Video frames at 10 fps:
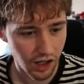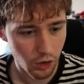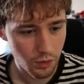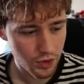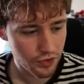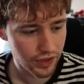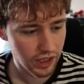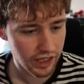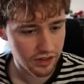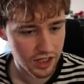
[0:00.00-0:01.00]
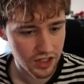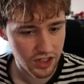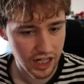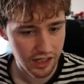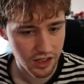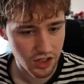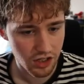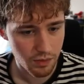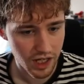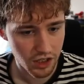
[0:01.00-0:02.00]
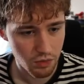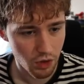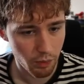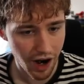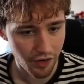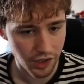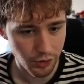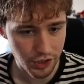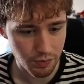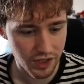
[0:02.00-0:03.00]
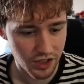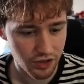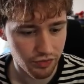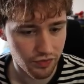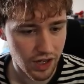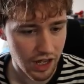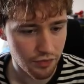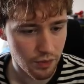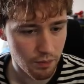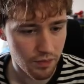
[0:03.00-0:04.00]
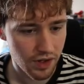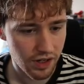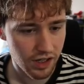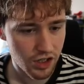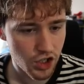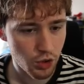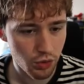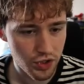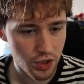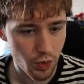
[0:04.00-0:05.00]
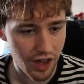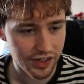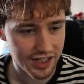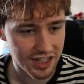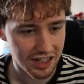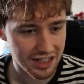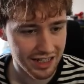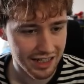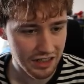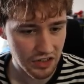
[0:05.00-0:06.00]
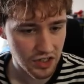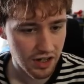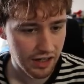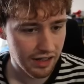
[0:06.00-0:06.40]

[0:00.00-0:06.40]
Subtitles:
I almost feel like this skin is going to make you more paranoid, because if it shows you where the assassin is,